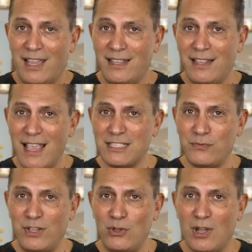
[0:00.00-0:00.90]
In the next
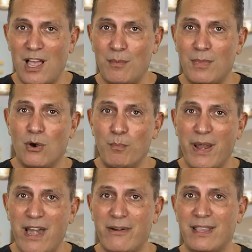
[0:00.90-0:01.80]
video, I'm
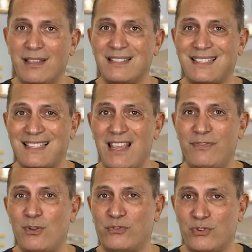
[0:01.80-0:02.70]
comparing the
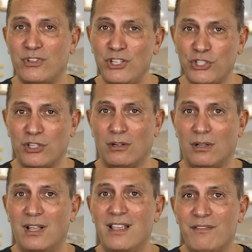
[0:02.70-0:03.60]
safety of
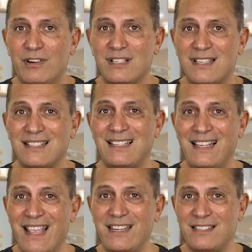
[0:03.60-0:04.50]
traditional versus
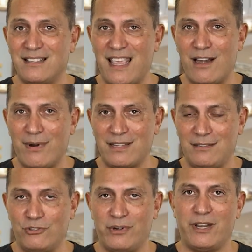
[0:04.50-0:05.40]
laser cataract
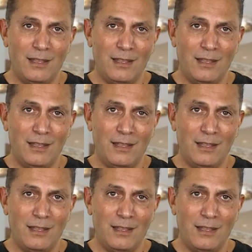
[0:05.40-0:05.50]
surgery.